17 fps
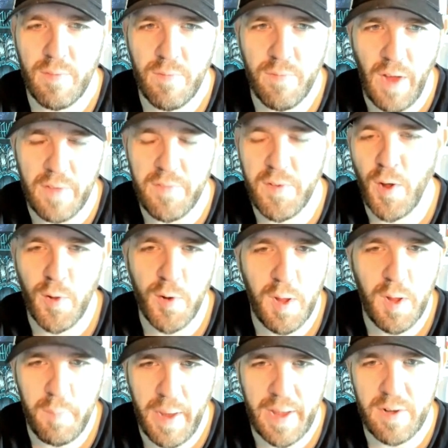5-color
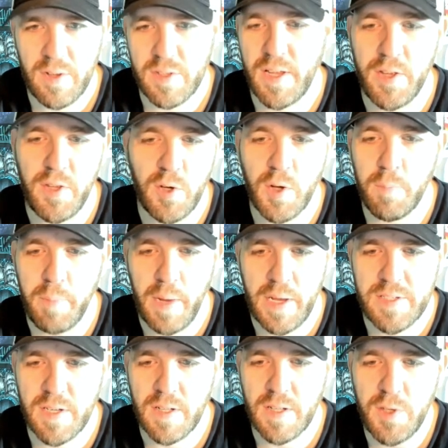commanders that you could
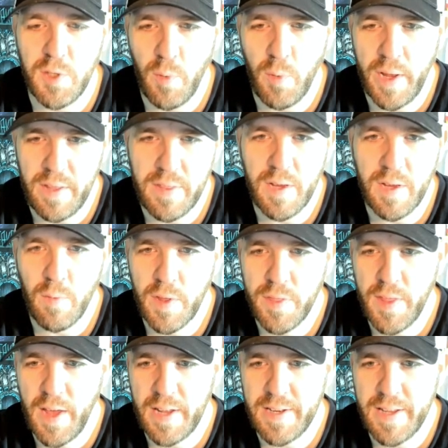basically do anything
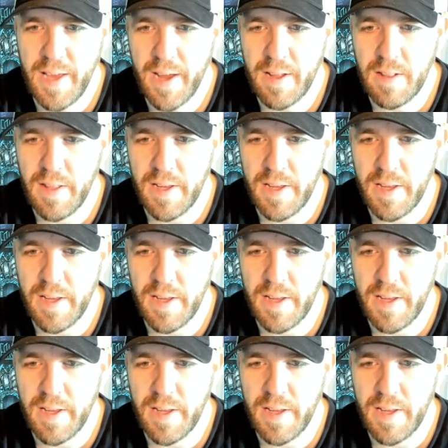with that deck.